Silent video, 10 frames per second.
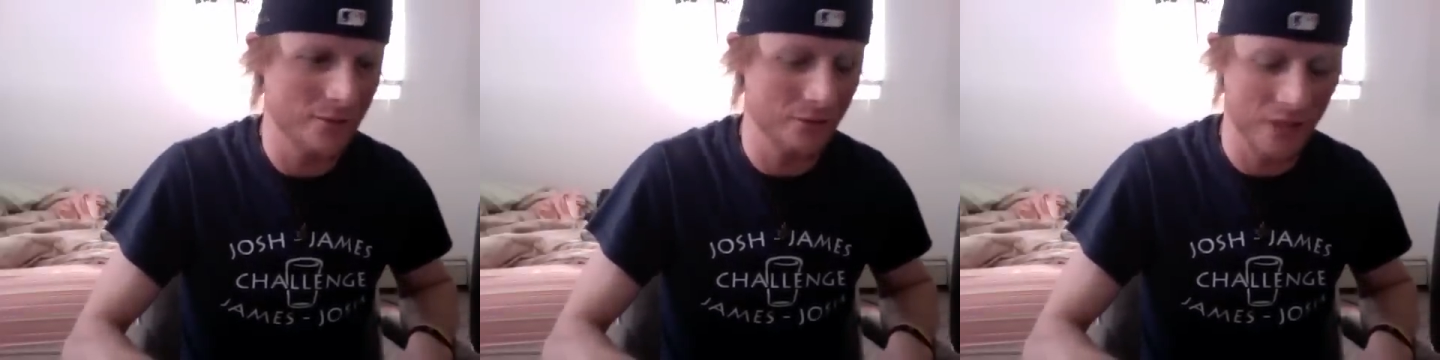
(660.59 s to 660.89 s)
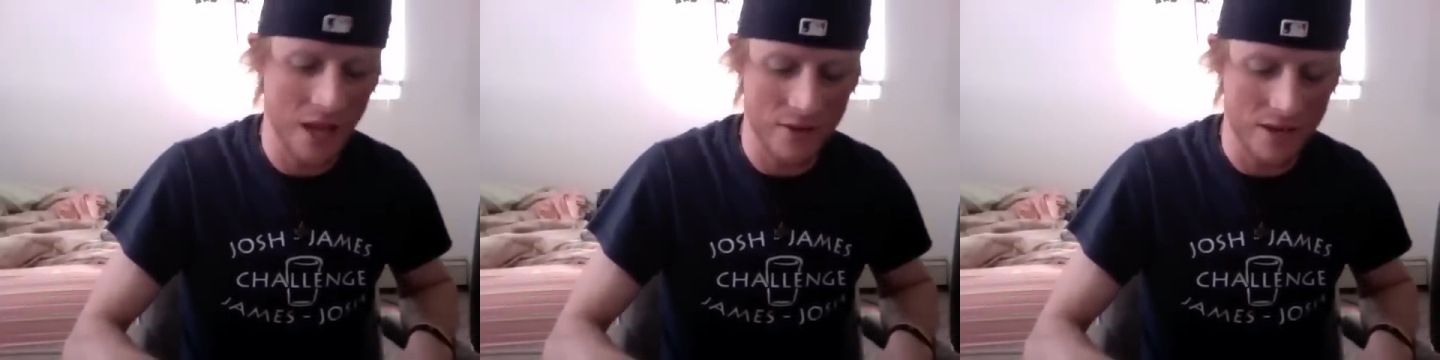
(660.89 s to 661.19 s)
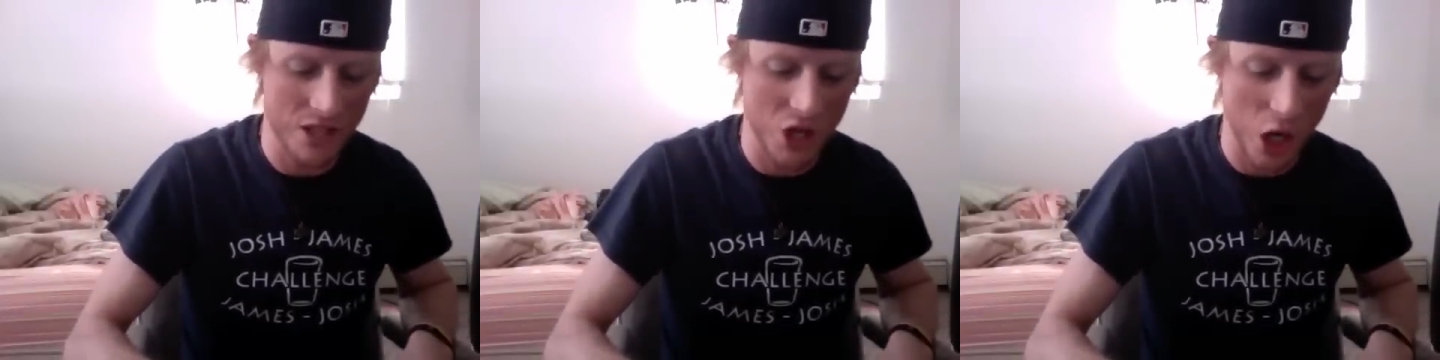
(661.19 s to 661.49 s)
Flavor
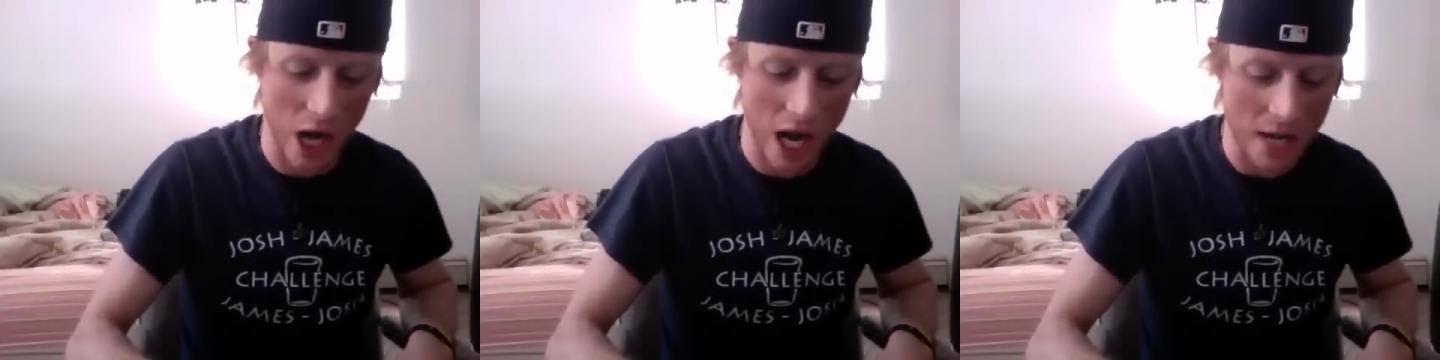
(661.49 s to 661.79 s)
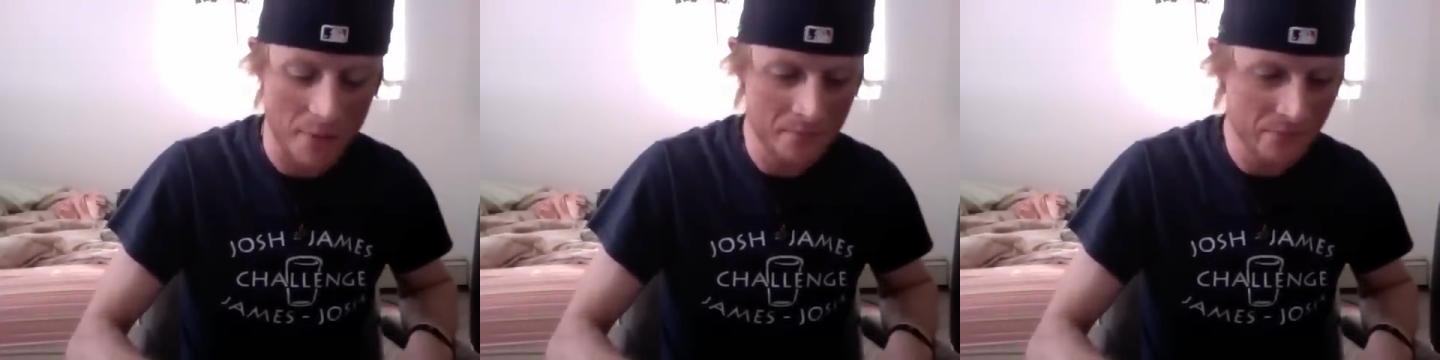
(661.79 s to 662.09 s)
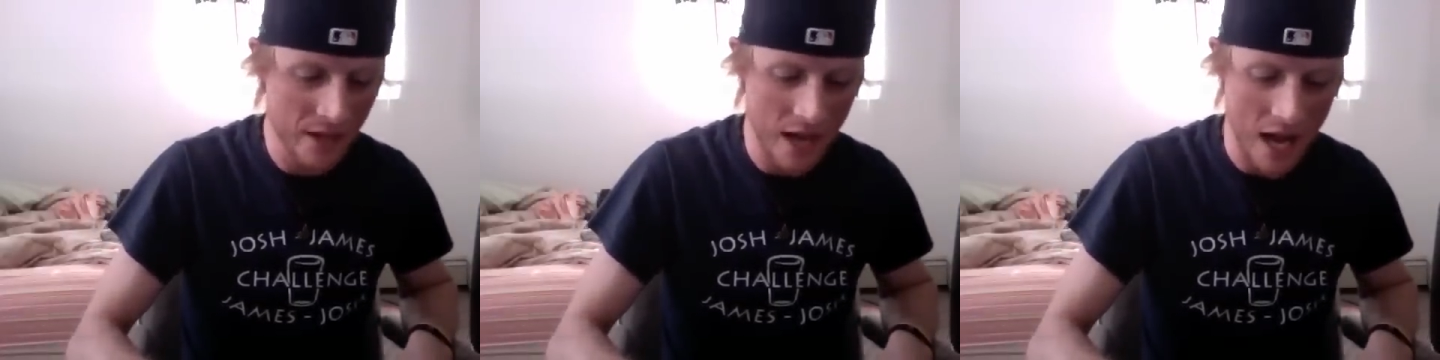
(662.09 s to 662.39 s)
is great.
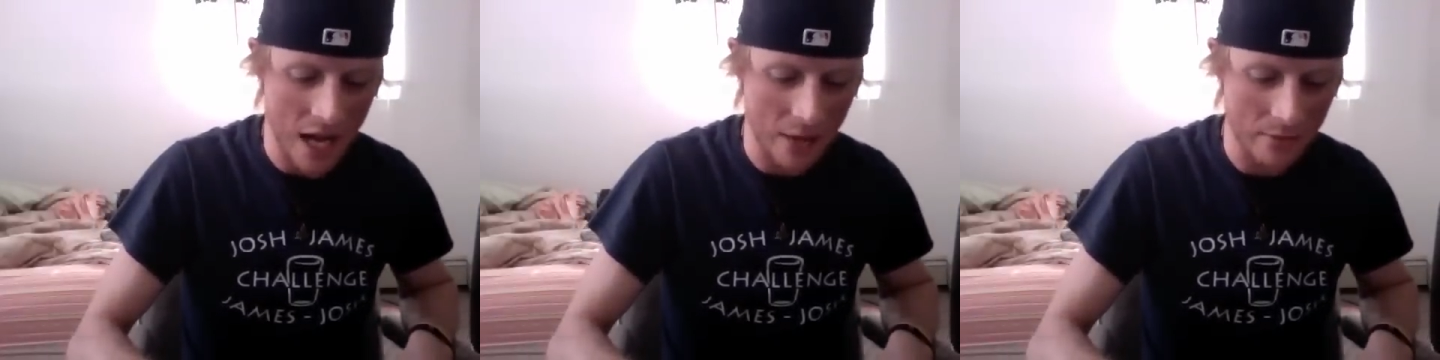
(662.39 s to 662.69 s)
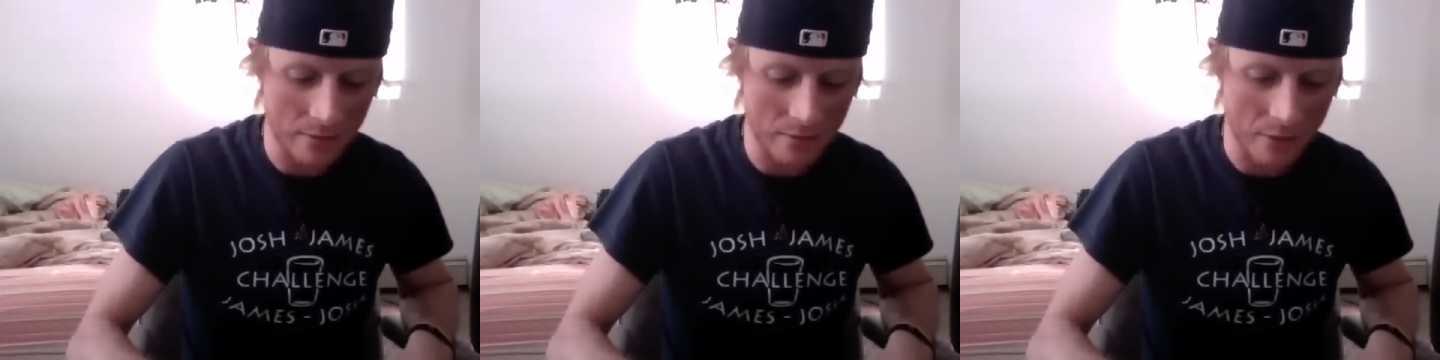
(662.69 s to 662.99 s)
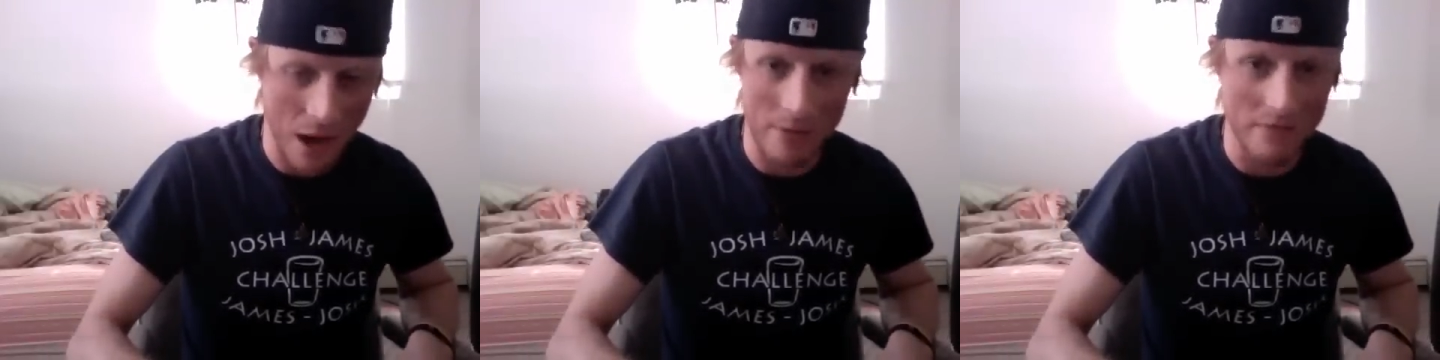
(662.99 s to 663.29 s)
Probably